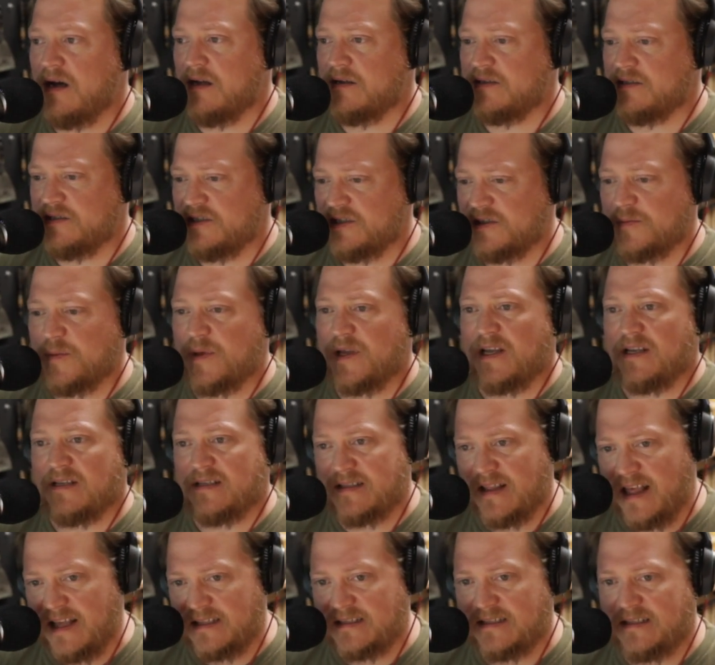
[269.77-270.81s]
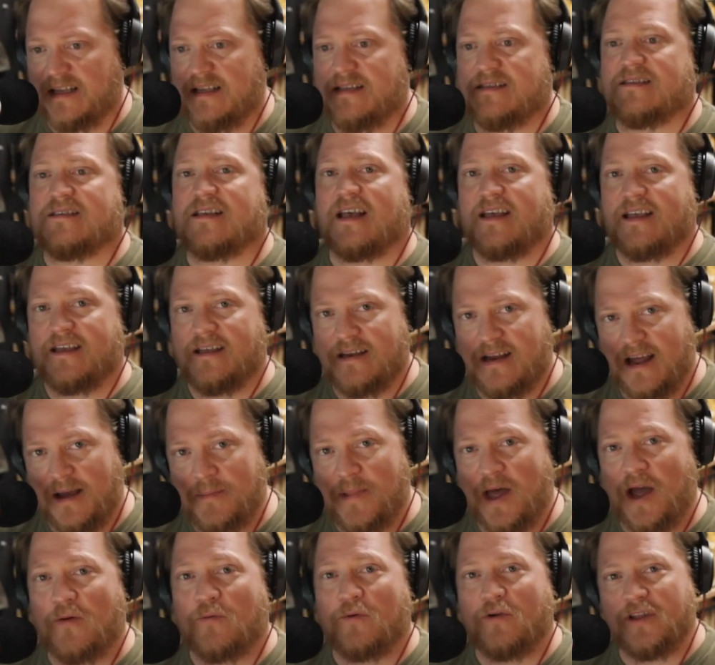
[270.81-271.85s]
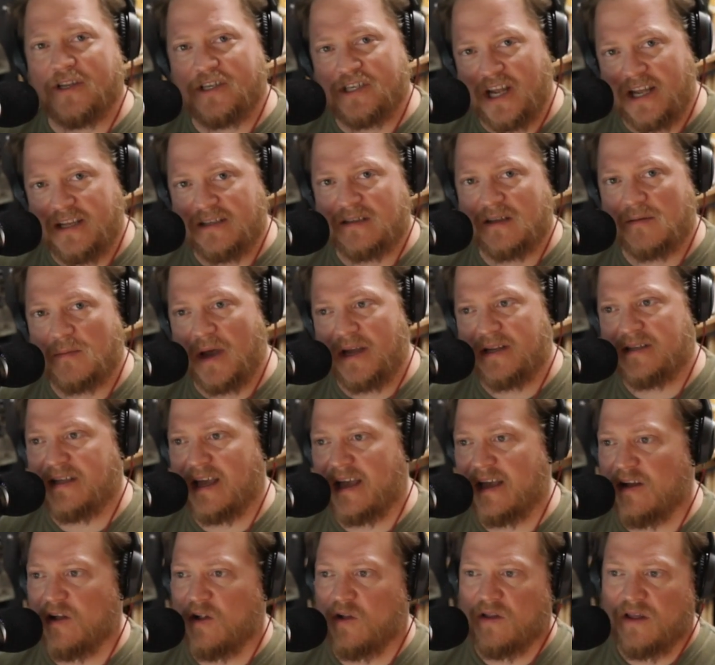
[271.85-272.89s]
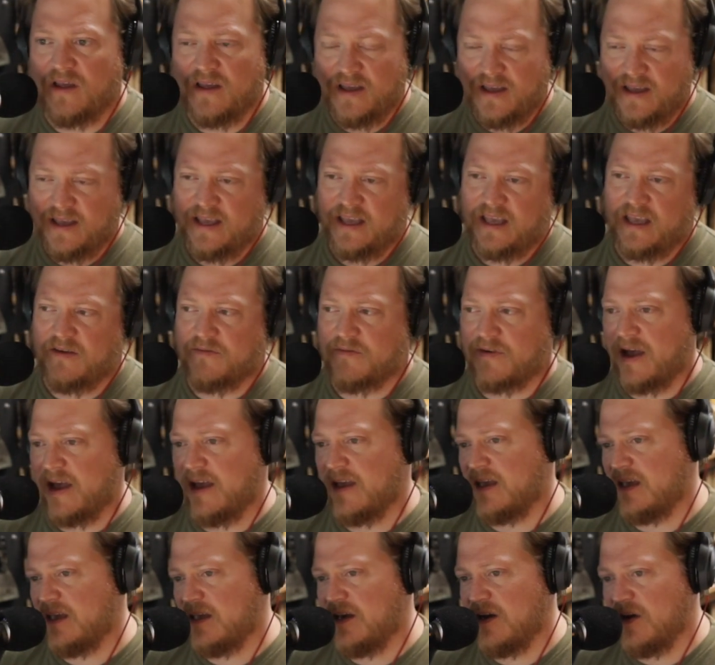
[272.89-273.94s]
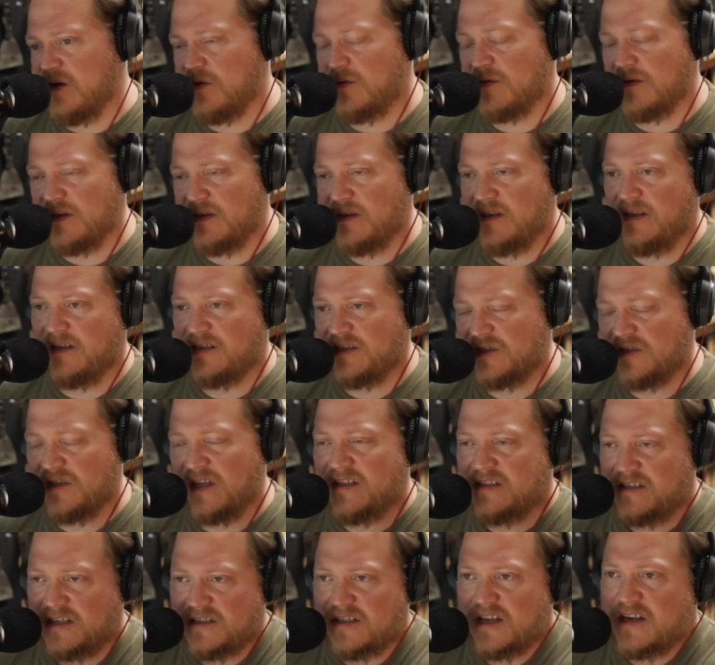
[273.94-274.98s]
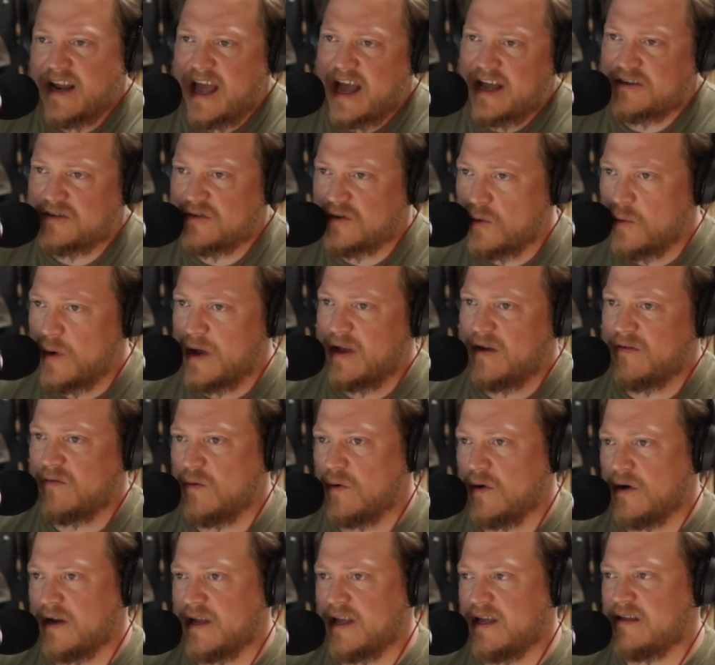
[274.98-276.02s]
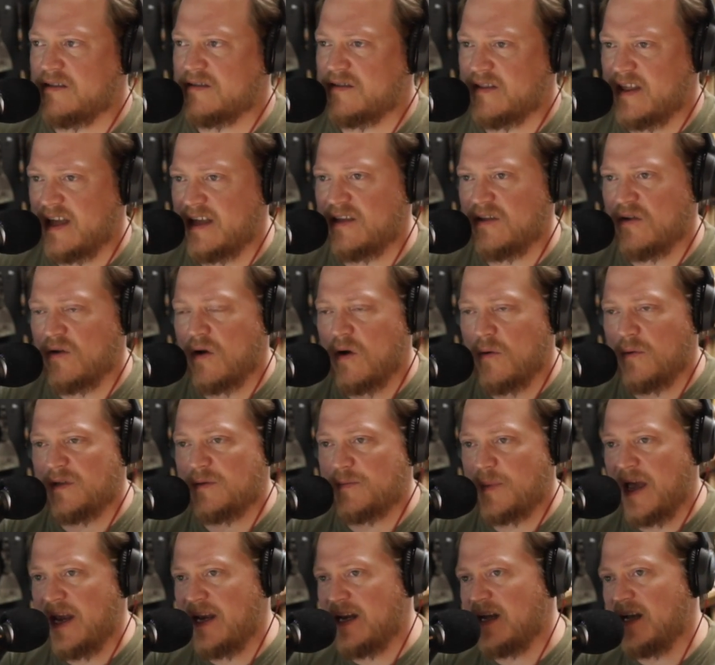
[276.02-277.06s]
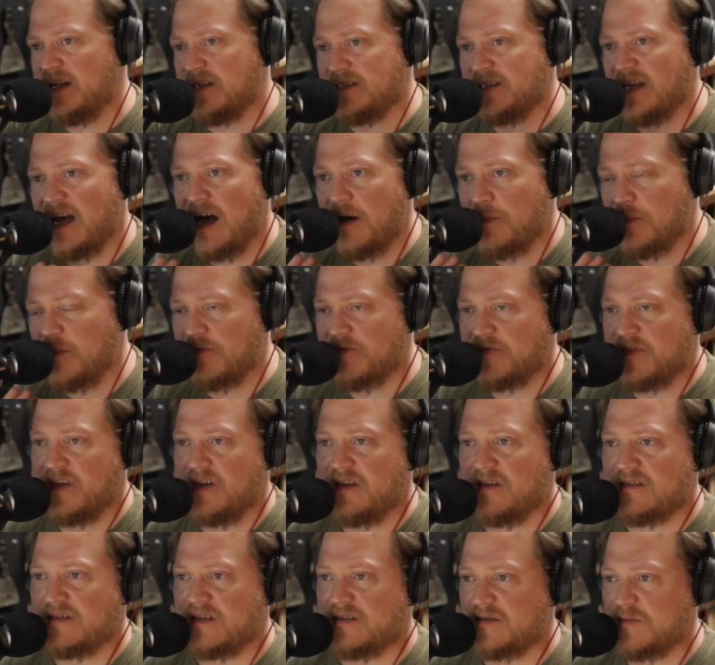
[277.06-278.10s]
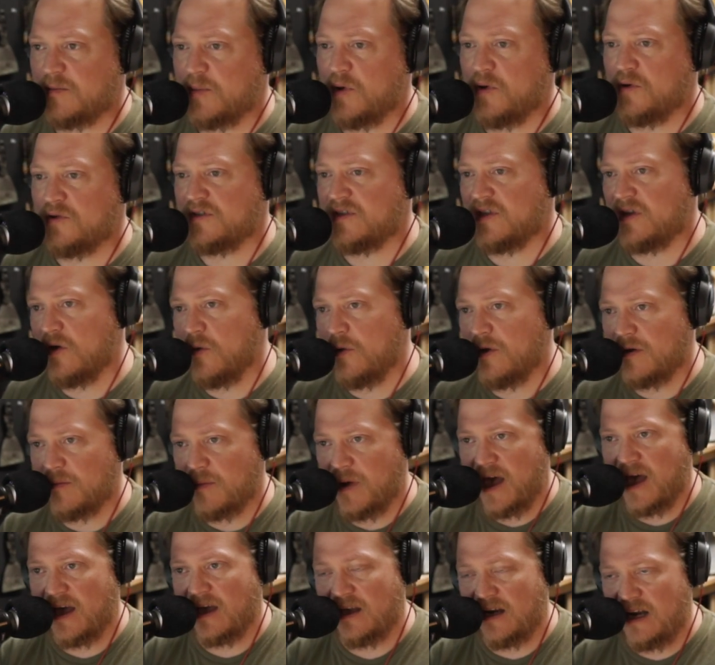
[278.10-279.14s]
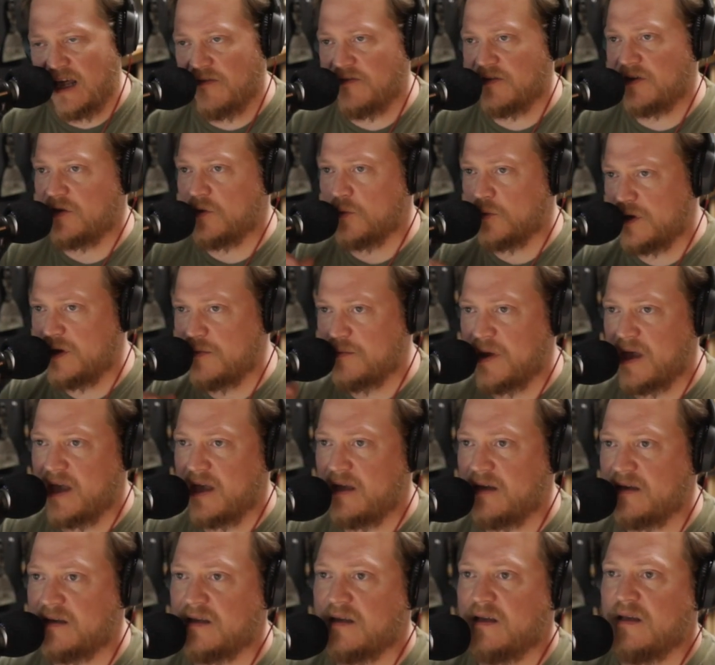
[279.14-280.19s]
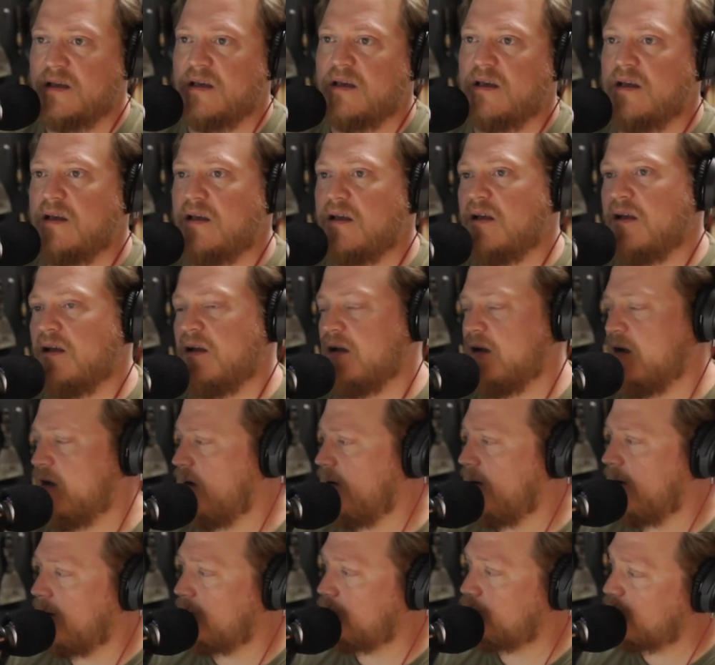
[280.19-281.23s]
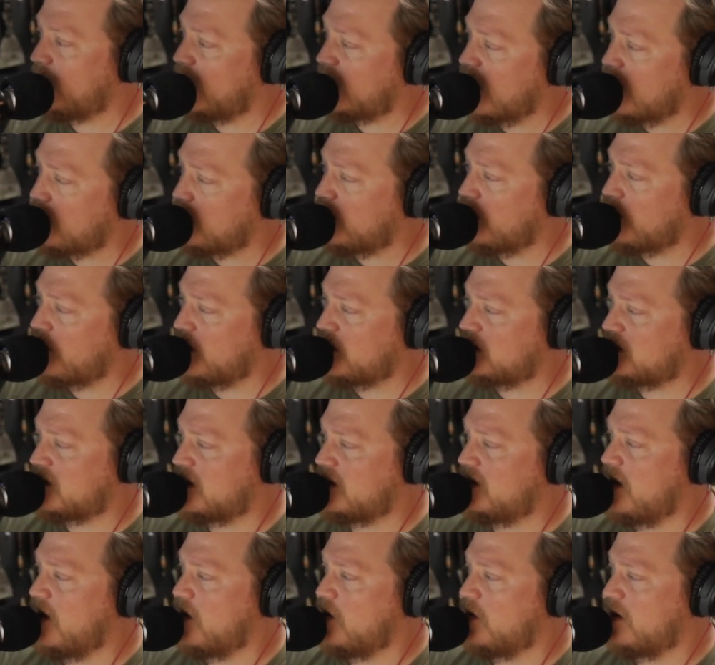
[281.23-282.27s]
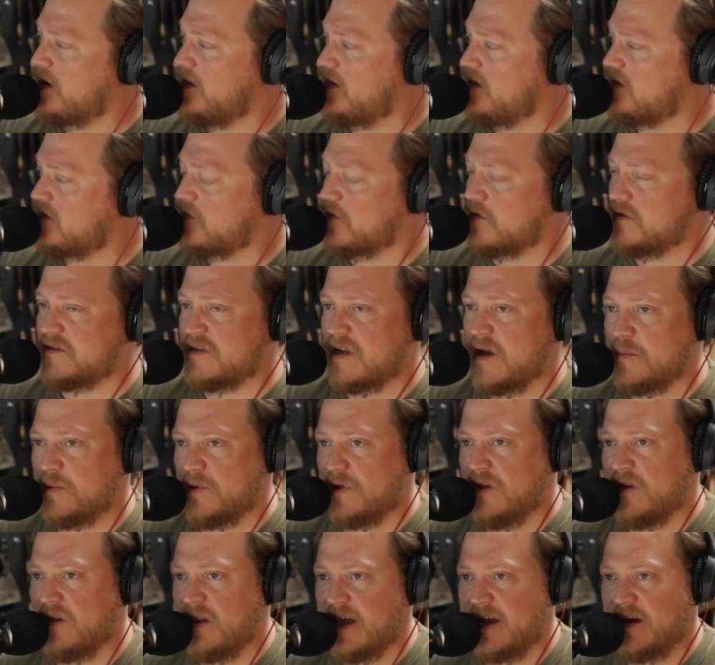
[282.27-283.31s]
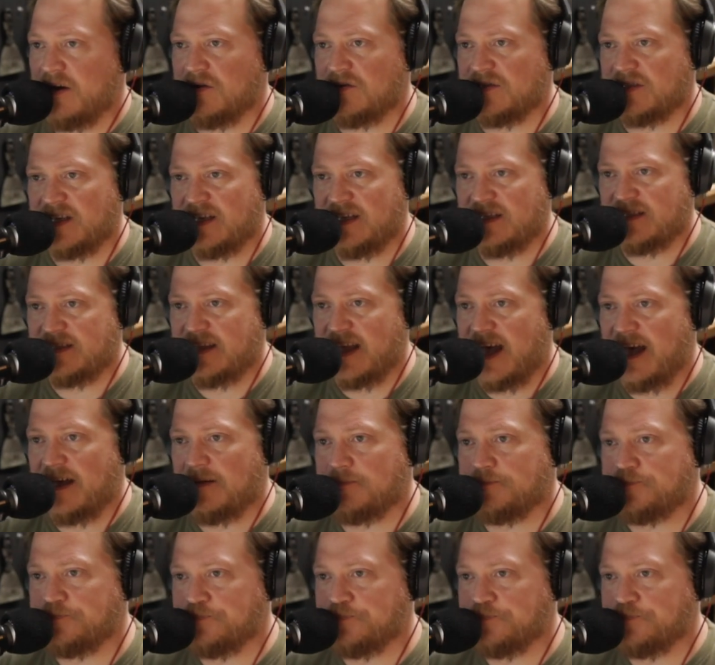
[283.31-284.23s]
Just because in that sense I'm not really chasing my tail. If it's just a natural way of working, so that you're always painting on top of things as opposed to going back and having to repaint. A couple of things to note in these first couple of layers is that